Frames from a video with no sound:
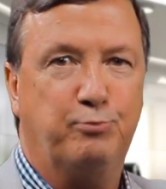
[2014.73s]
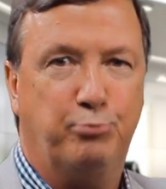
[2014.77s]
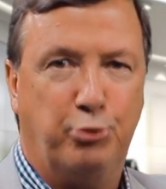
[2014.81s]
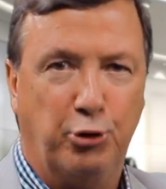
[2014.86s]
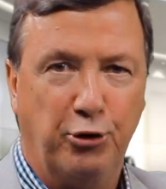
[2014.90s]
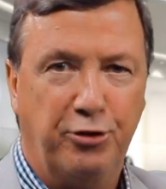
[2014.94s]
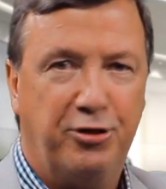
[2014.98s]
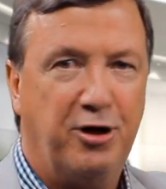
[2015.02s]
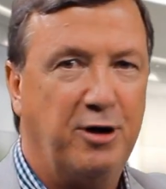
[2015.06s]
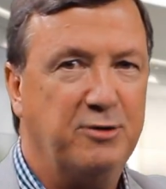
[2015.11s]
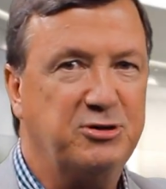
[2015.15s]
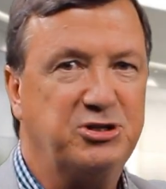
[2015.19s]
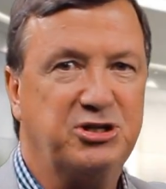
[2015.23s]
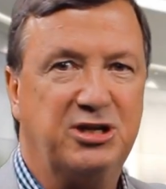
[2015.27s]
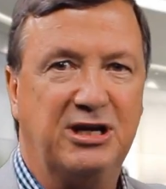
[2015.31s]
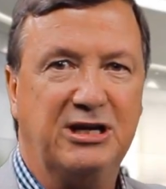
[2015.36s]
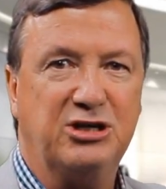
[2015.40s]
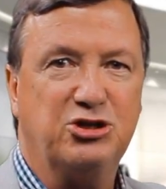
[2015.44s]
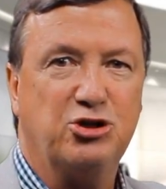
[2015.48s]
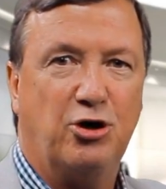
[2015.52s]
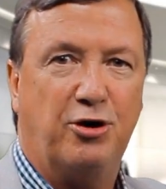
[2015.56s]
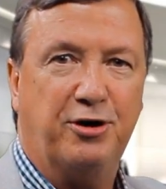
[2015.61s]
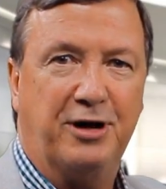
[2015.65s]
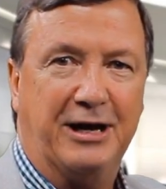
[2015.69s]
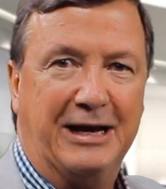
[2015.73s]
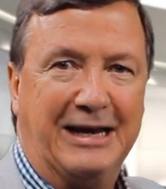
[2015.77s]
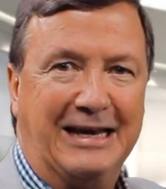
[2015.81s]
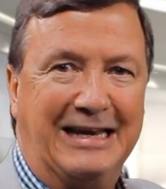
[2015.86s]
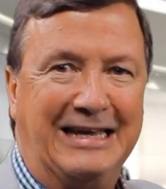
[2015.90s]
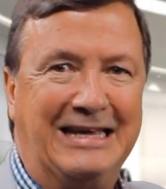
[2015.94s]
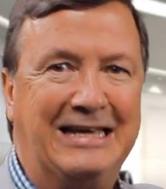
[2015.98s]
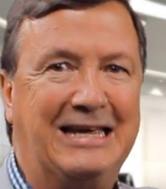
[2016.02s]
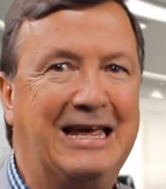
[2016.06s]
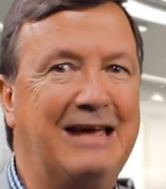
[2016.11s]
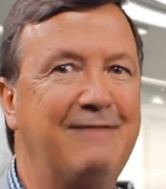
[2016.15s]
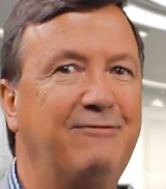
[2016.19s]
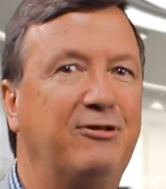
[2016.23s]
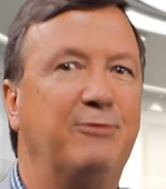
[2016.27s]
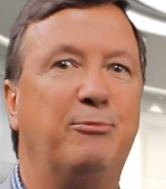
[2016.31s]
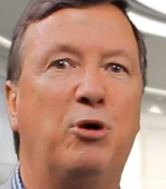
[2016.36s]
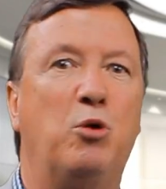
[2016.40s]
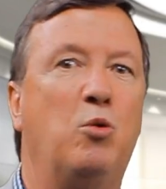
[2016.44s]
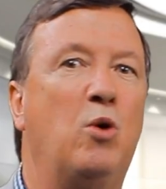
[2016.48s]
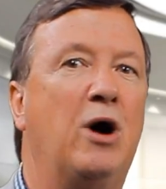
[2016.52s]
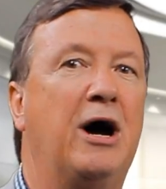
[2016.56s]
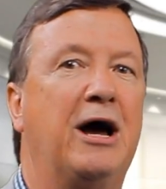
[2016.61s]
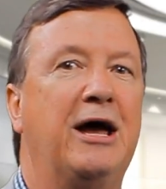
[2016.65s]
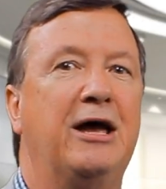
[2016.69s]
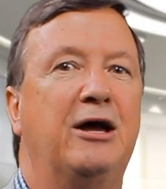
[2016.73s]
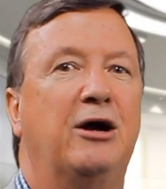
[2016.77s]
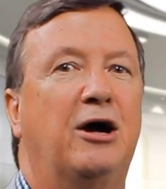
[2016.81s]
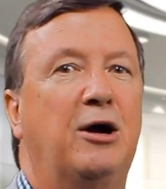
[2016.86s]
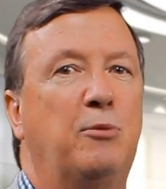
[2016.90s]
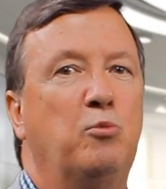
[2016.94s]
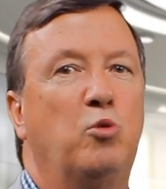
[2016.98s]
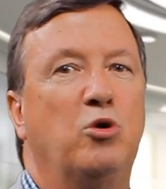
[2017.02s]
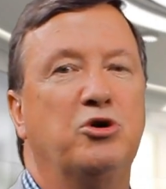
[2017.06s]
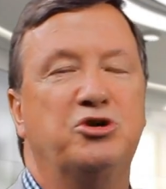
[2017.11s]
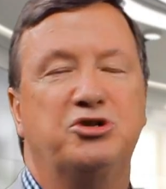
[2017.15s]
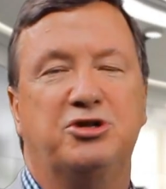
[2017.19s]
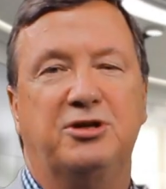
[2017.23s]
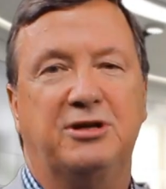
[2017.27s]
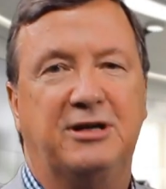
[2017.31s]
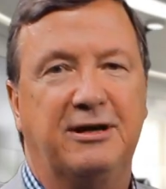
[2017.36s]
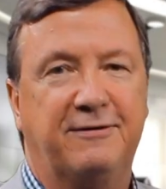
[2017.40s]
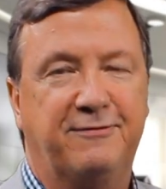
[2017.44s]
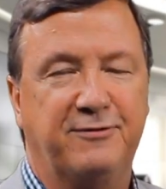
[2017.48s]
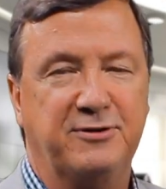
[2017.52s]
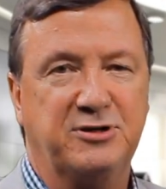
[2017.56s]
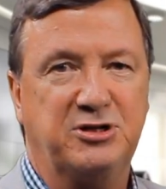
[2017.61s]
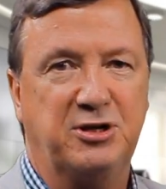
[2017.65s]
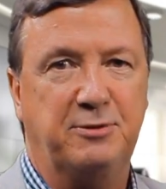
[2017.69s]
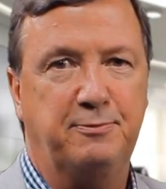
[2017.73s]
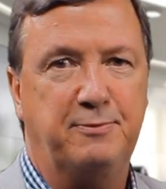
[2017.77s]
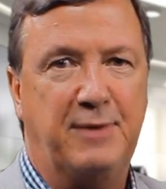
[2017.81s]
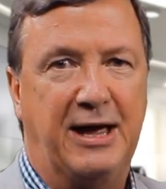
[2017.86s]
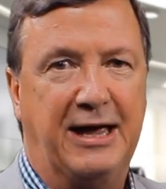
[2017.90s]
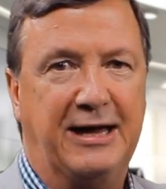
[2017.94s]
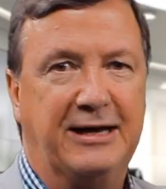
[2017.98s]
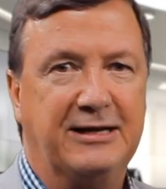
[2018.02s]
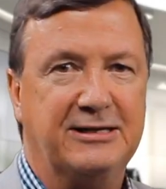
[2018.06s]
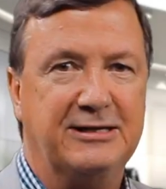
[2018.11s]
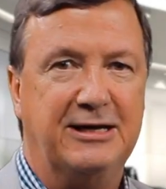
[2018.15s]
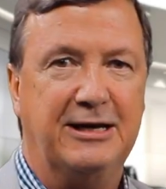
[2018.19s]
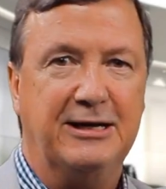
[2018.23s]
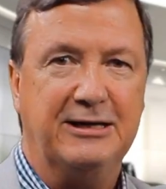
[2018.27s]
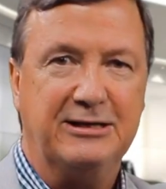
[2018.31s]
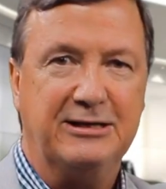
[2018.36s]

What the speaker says: Put those things on and give them away and watch the difference it makes.